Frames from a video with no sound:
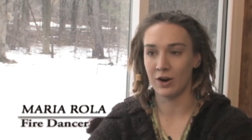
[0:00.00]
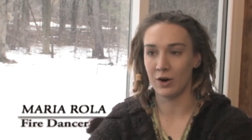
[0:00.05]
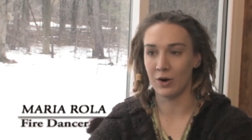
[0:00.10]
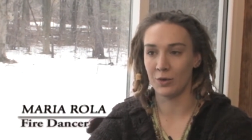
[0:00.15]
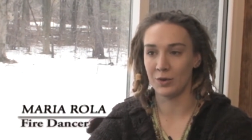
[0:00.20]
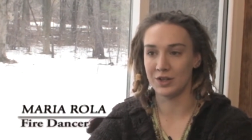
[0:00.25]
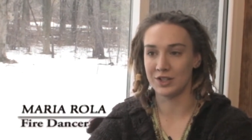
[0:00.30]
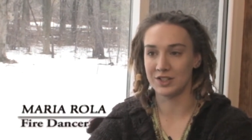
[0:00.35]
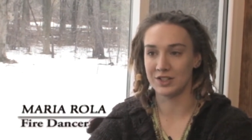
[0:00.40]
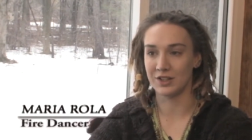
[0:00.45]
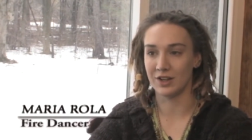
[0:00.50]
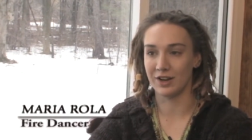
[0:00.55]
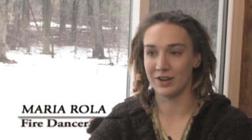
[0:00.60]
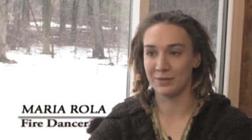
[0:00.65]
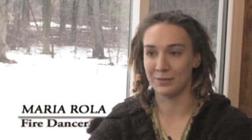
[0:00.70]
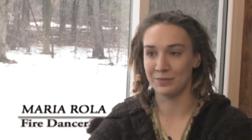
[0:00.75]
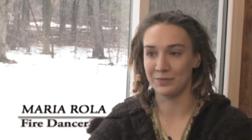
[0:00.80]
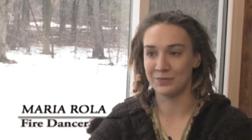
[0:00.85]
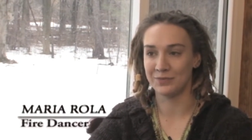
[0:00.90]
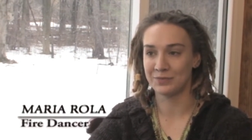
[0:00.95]
always
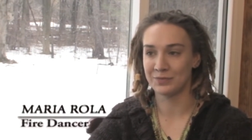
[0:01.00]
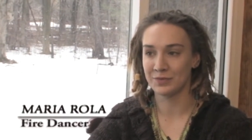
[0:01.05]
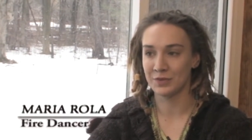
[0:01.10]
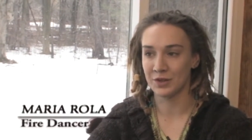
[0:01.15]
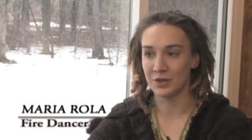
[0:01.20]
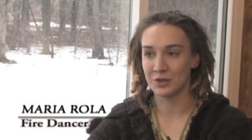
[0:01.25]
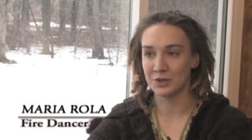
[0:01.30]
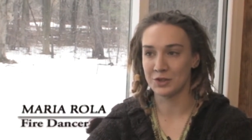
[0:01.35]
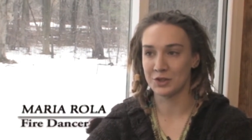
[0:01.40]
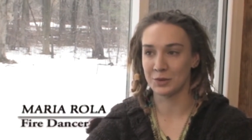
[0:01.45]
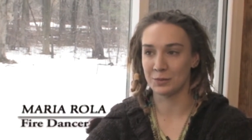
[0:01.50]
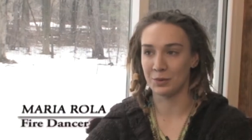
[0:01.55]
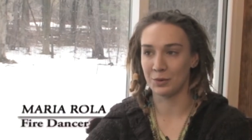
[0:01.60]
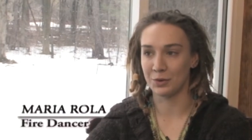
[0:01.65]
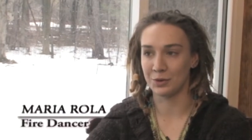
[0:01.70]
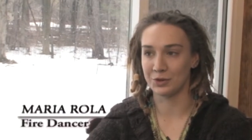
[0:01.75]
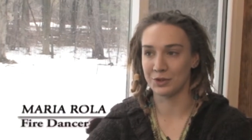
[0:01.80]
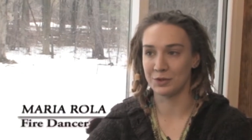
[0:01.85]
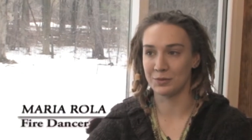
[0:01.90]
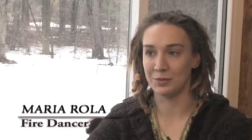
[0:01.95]
um,
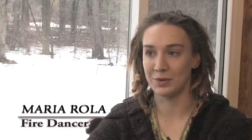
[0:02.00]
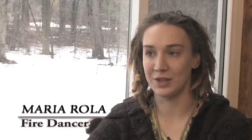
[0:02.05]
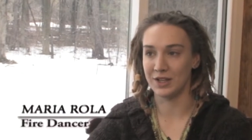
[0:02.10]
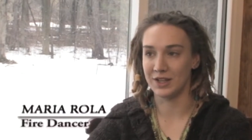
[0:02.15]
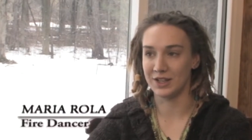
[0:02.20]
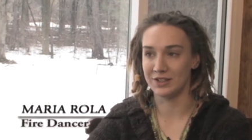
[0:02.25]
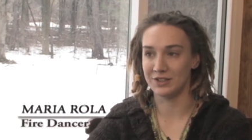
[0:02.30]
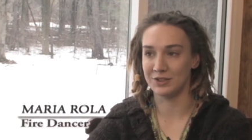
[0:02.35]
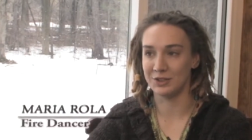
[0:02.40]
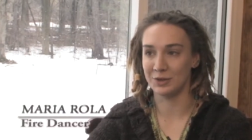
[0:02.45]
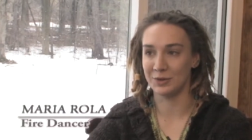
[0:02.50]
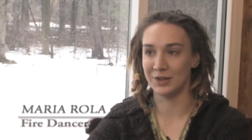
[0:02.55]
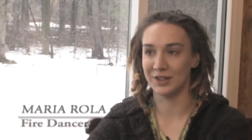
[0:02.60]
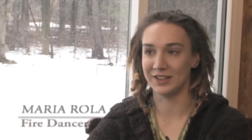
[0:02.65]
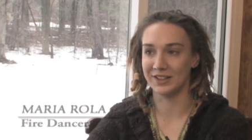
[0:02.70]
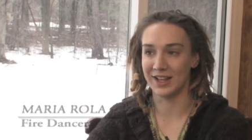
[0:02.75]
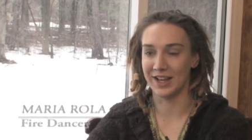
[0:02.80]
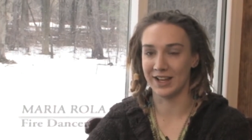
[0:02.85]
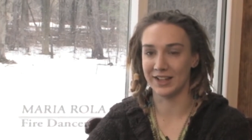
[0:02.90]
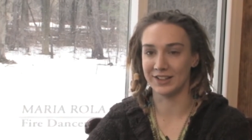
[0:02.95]
supported me in
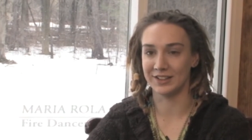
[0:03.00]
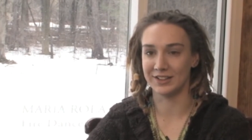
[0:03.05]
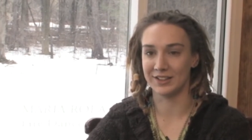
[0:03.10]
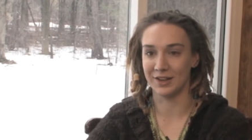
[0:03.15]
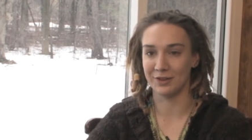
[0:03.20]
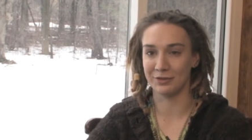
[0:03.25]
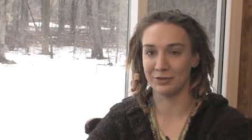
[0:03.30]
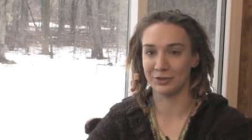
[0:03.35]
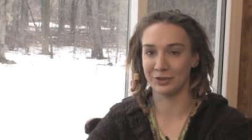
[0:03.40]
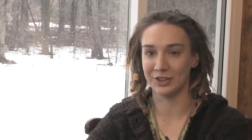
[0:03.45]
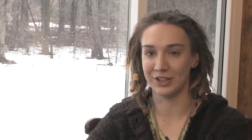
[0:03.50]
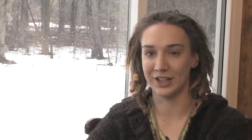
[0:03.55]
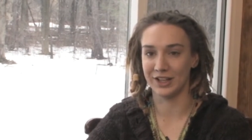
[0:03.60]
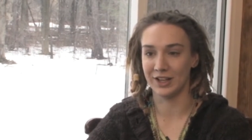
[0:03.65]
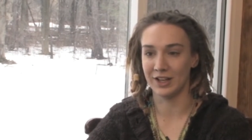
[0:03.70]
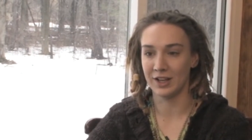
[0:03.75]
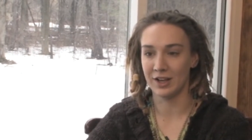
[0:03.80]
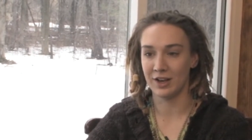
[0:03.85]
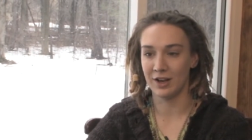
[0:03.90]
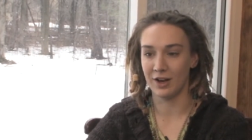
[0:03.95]
doing that and
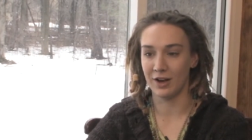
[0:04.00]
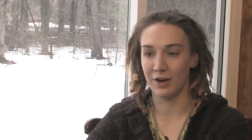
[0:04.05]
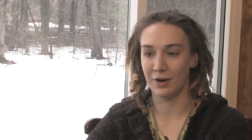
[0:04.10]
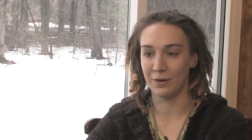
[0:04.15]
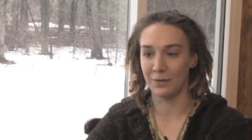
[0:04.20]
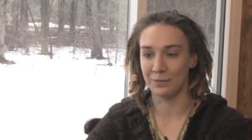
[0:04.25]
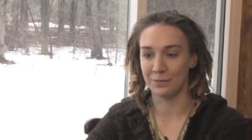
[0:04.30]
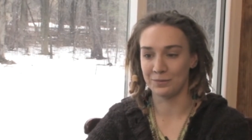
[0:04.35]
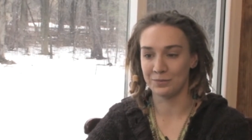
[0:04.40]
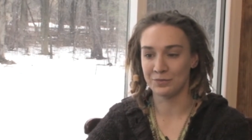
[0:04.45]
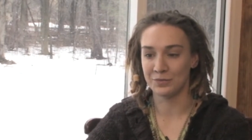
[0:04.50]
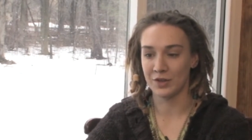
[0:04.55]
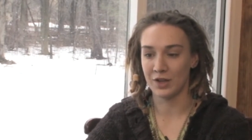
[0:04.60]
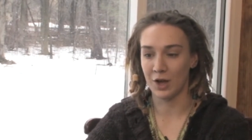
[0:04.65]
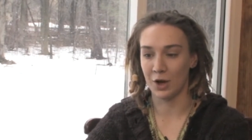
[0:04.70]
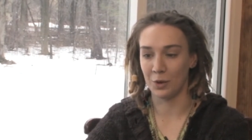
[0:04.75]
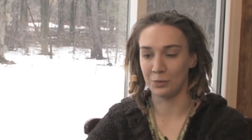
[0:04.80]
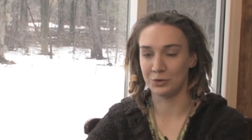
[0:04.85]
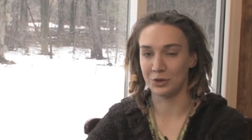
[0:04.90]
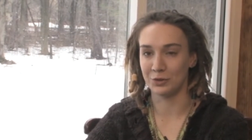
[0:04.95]
definitely um,
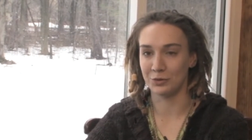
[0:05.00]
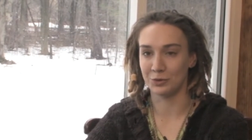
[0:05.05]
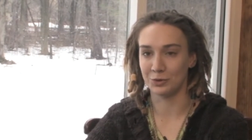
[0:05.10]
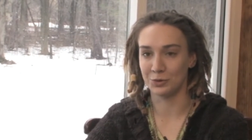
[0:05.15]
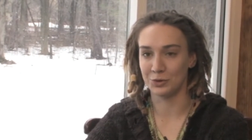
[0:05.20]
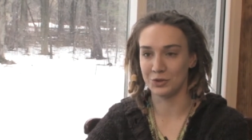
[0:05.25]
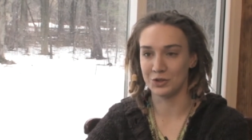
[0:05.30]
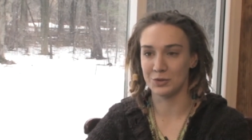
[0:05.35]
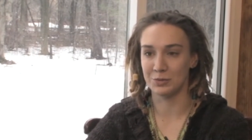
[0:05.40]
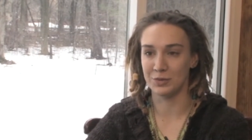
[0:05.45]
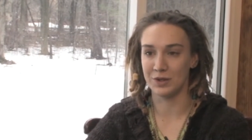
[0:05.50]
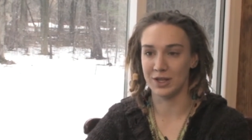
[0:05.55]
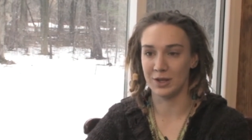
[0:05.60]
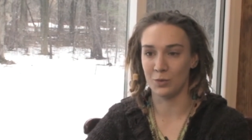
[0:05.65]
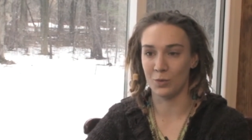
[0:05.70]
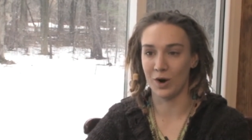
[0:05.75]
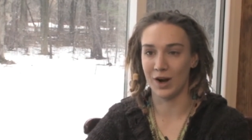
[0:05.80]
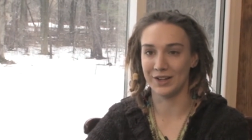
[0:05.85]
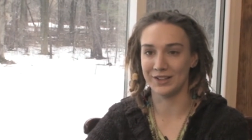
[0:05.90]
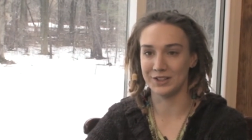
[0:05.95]
helped influence
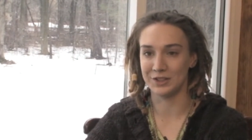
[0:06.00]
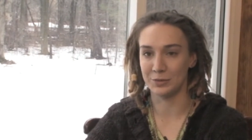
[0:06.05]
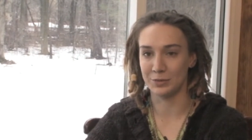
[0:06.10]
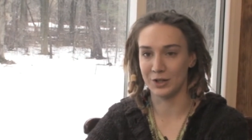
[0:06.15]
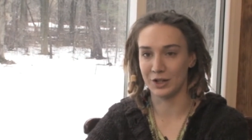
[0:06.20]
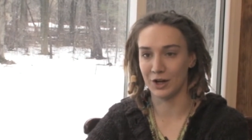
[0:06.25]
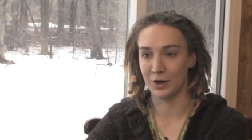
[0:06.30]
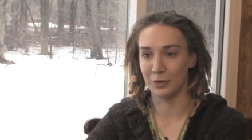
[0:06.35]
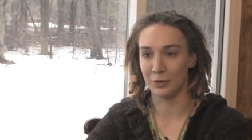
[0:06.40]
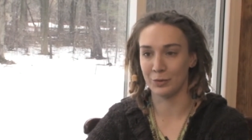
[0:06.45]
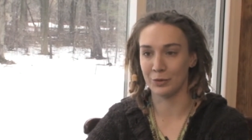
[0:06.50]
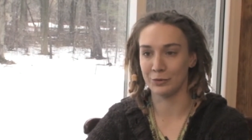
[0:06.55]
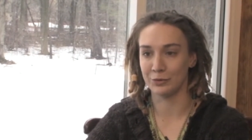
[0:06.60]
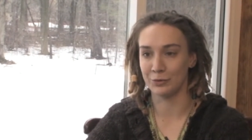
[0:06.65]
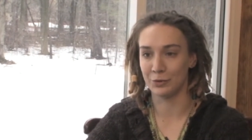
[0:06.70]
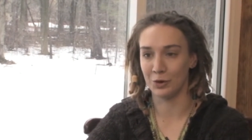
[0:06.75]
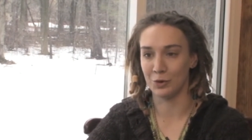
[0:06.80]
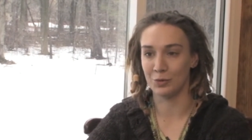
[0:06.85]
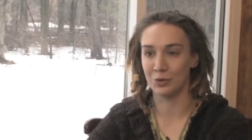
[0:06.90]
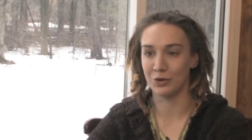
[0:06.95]
me wanting to become a
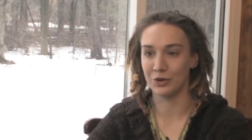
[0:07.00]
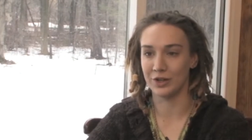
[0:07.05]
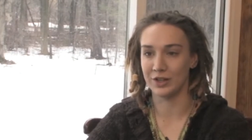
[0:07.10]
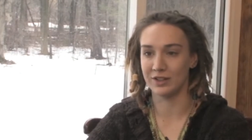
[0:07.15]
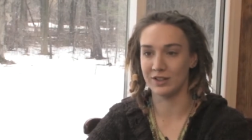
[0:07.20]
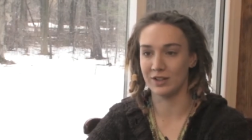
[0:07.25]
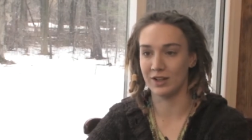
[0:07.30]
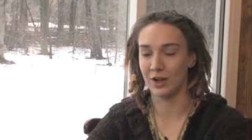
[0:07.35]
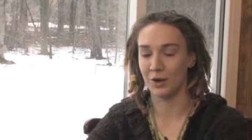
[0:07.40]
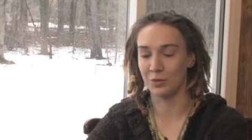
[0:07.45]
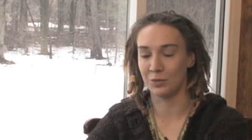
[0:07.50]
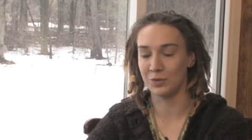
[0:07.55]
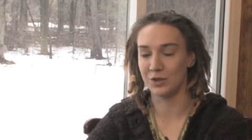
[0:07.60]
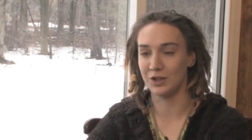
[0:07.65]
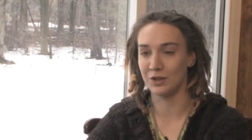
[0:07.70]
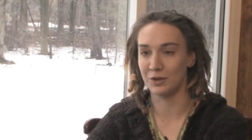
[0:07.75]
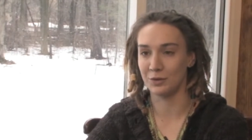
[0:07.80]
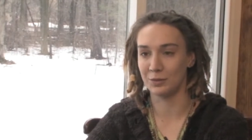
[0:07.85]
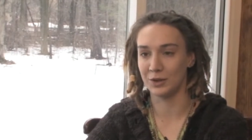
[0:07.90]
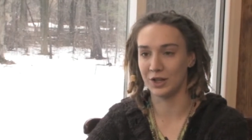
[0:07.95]
performer and helped
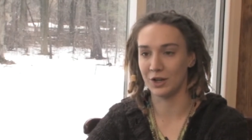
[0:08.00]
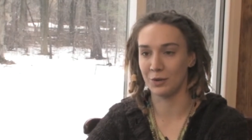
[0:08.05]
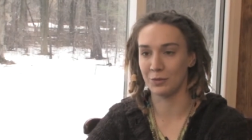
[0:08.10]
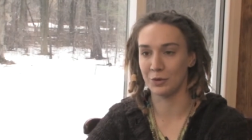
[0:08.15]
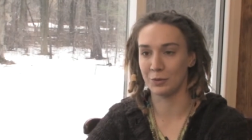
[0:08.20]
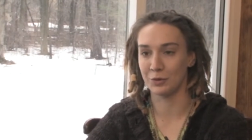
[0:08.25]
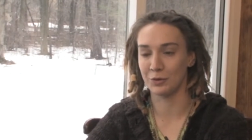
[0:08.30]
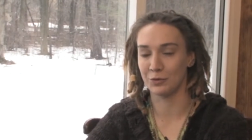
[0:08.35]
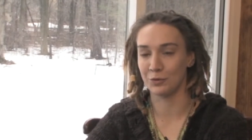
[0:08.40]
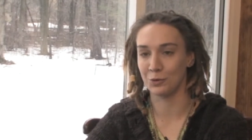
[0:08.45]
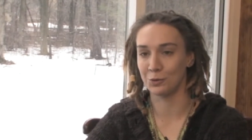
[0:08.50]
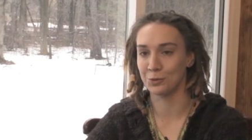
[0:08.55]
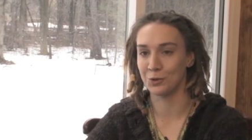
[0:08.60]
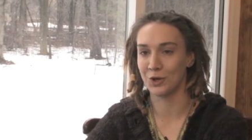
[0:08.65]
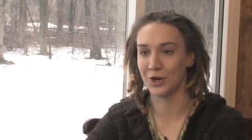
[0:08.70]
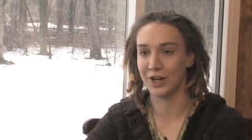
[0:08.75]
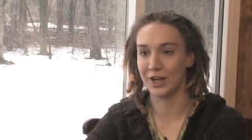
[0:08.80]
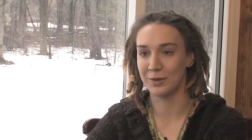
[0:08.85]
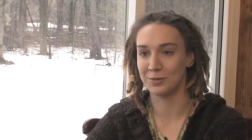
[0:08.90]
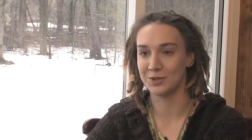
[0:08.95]
me to become the
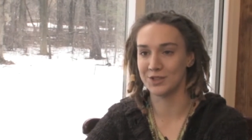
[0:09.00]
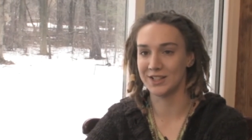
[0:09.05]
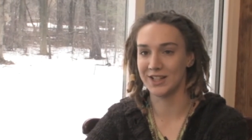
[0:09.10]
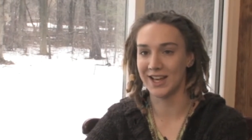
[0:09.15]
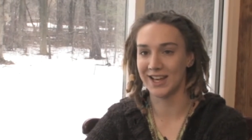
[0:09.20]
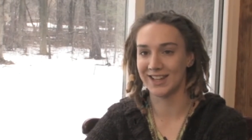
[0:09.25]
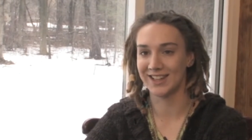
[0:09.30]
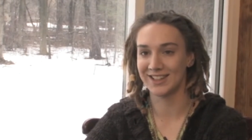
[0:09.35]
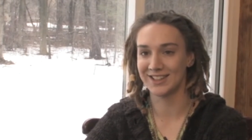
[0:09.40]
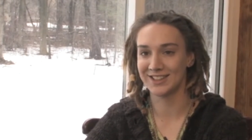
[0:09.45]
performer I am today.